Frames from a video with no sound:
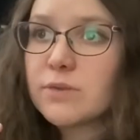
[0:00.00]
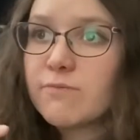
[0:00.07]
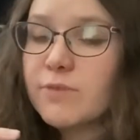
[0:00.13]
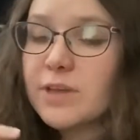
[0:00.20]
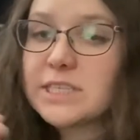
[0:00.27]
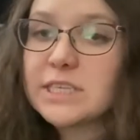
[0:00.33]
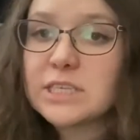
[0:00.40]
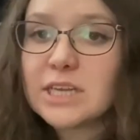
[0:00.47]

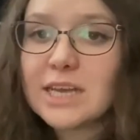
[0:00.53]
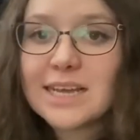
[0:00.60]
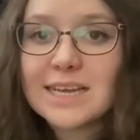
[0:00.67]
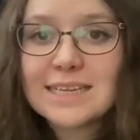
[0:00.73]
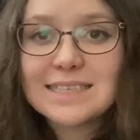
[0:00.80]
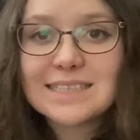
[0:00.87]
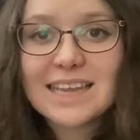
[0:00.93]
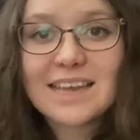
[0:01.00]
fits into
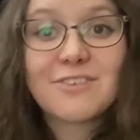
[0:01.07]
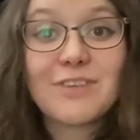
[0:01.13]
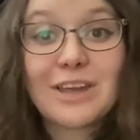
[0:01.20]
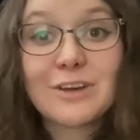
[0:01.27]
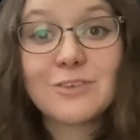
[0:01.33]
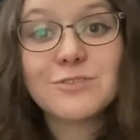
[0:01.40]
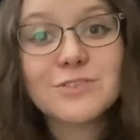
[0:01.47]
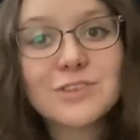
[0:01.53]
his like
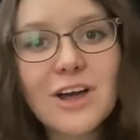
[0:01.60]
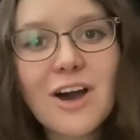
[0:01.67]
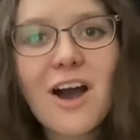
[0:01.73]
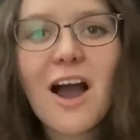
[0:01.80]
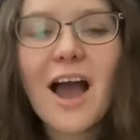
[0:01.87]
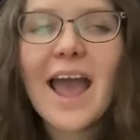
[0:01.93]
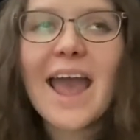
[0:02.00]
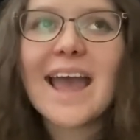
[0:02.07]
fatal
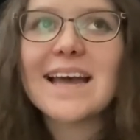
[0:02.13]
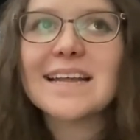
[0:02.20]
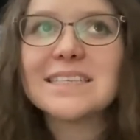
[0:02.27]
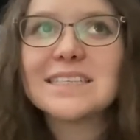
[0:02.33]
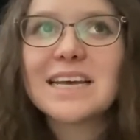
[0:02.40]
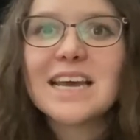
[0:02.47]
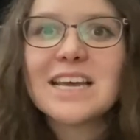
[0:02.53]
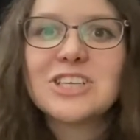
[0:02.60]
flaw
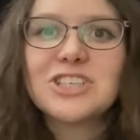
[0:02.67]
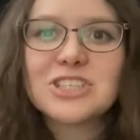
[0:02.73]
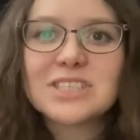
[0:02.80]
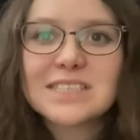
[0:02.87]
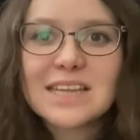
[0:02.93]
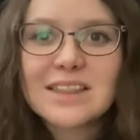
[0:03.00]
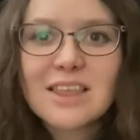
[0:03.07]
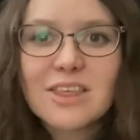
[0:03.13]
and
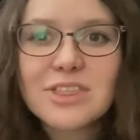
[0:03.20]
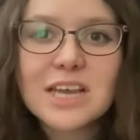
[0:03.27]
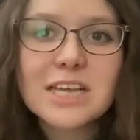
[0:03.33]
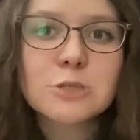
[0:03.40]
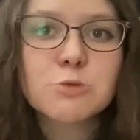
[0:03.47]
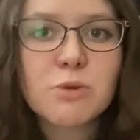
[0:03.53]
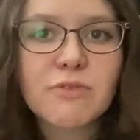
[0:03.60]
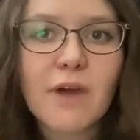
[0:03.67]
just the
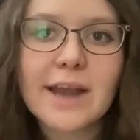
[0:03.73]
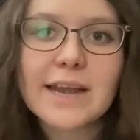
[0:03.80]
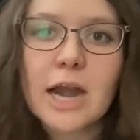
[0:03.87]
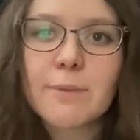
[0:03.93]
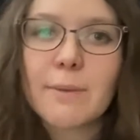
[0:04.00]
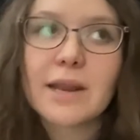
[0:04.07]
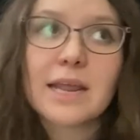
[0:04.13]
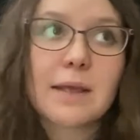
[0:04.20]
things we find out
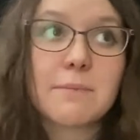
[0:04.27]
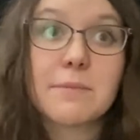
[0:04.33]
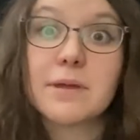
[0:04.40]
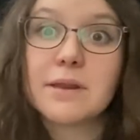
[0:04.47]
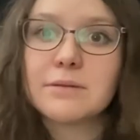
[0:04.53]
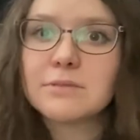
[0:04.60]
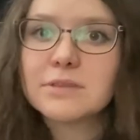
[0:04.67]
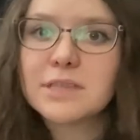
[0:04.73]
about him
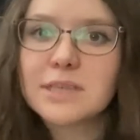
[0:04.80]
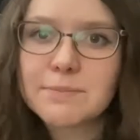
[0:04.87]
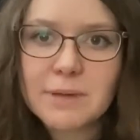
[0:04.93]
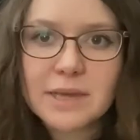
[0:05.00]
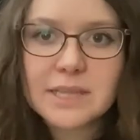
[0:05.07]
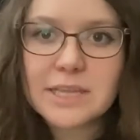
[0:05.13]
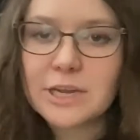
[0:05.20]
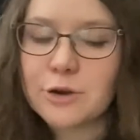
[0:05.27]
and
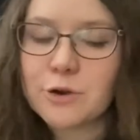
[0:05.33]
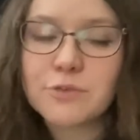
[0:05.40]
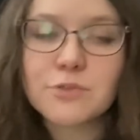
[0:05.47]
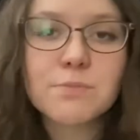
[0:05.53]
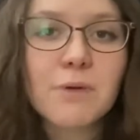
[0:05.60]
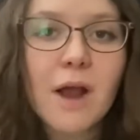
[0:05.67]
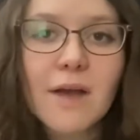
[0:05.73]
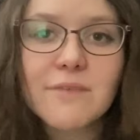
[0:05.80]
being the hero of the
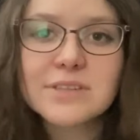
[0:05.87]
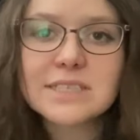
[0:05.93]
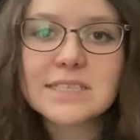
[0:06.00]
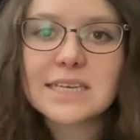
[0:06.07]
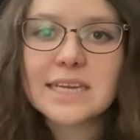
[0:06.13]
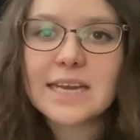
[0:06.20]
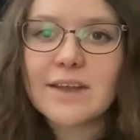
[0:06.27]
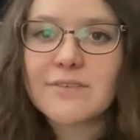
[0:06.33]

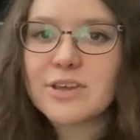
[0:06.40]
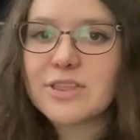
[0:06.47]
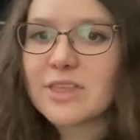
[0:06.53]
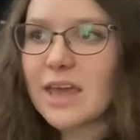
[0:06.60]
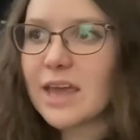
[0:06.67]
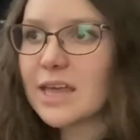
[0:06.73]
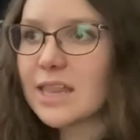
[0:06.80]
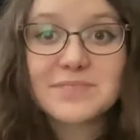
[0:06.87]
prophecy and
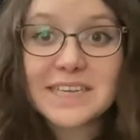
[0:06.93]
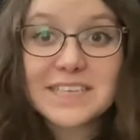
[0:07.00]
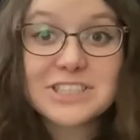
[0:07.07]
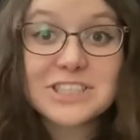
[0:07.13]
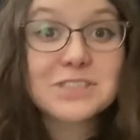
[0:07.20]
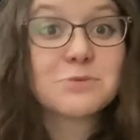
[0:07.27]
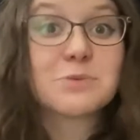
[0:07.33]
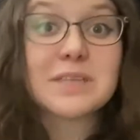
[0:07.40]
everything. Like, it
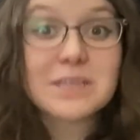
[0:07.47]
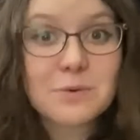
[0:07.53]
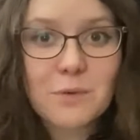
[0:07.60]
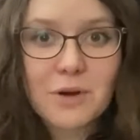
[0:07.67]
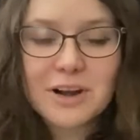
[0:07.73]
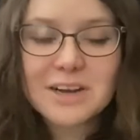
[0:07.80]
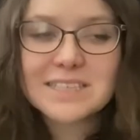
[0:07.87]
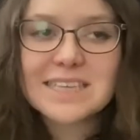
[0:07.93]
just really
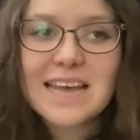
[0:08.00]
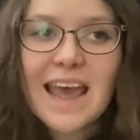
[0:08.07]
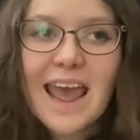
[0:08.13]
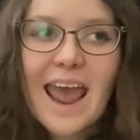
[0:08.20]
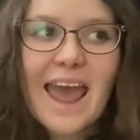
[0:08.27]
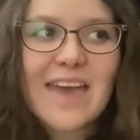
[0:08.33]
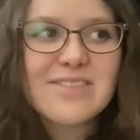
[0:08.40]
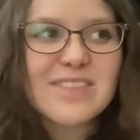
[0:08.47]
works.
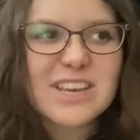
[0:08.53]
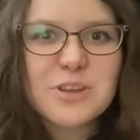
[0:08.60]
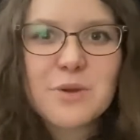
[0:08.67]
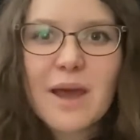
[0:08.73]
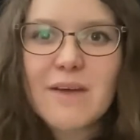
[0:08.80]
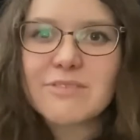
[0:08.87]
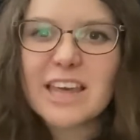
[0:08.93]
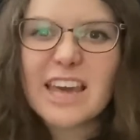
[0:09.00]
And then you
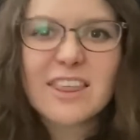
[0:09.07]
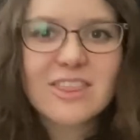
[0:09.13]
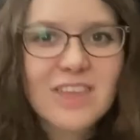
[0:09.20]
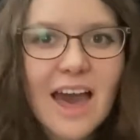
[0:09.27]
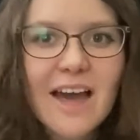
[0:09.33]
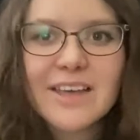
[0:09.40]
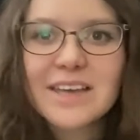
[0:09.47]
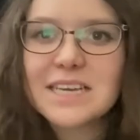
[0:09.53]
have like
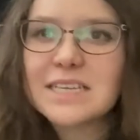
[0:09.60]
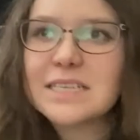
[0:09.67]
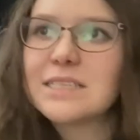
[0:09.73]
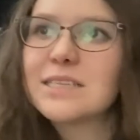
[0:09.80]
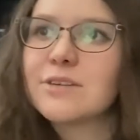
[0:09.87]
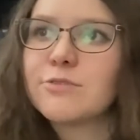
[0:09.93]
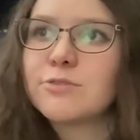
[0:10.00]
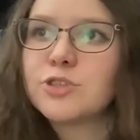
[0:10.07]
Thalia's
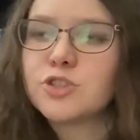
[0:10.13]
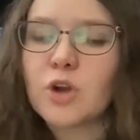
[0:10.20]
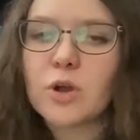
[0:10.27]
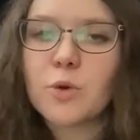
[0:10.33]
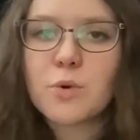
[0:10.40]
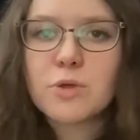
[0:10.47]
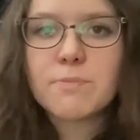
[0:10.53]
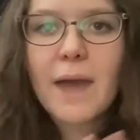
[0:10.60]

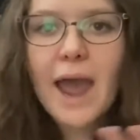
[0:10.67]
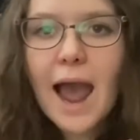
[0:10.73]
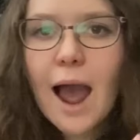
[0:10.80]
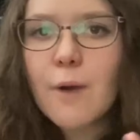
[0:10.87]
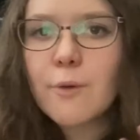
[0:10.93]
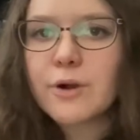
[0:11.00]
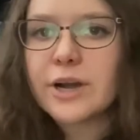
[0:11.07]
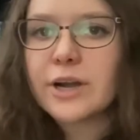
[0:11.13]
struggle with
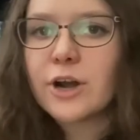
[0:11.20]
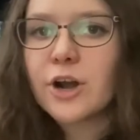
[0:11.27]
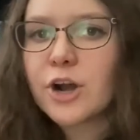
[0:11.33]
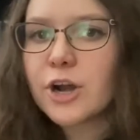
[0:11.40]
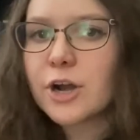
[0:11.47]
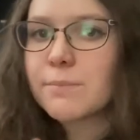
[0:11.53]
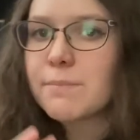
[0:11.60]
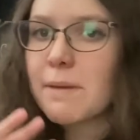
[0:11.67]
power
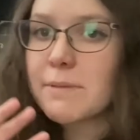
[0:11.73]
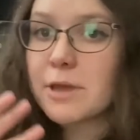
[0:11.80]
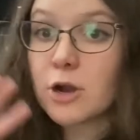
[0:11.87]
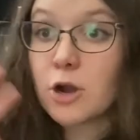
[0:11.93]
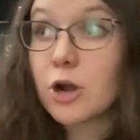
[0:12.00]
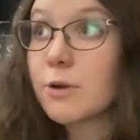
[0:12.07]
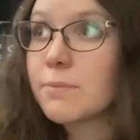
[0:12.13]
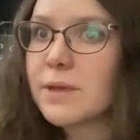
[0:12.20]
and maybe
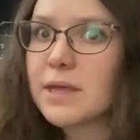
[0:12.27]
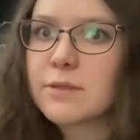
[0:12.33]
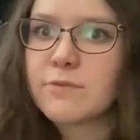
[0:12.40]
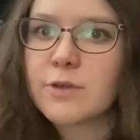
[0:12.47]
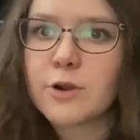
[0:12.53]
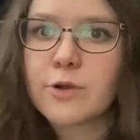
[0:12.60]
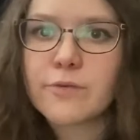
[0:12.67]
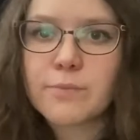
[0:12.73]
her being the
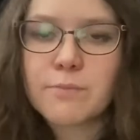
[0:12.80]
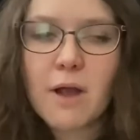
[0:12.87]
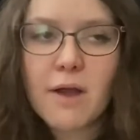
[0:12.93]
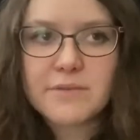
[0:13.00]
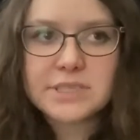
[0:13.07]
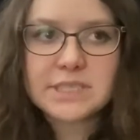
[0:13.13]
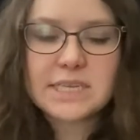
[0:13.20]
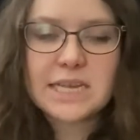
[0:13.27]
hero of the
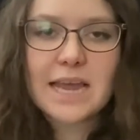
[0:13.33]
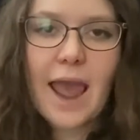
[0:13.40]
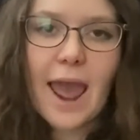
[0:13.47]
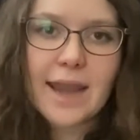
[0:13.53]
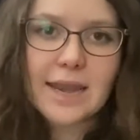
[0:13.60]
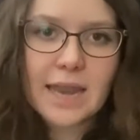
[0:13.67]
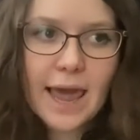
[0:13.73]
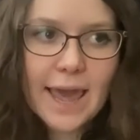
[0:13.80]
prophecy,
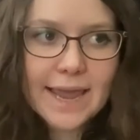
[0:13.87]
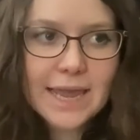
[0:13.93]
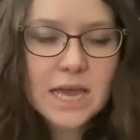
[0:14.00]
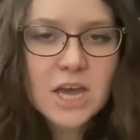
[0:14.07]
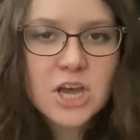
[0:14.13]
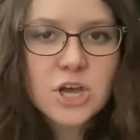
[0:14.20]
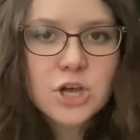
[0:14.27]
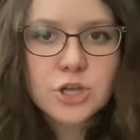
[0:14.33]
and like
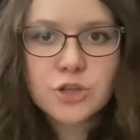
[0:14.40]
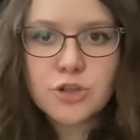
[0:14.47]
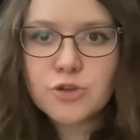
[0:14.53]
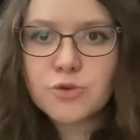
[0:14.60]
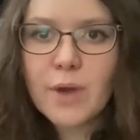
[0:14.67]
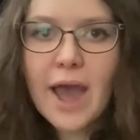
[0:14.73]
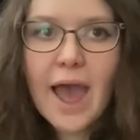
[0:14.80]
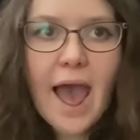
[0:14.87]

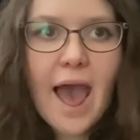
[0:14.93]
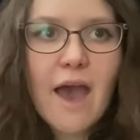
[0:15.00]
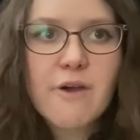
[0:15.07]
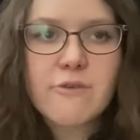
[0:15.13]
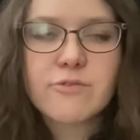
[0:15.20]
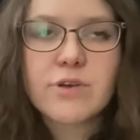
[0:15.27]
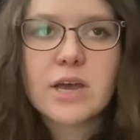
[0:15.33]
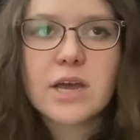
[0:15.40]
you have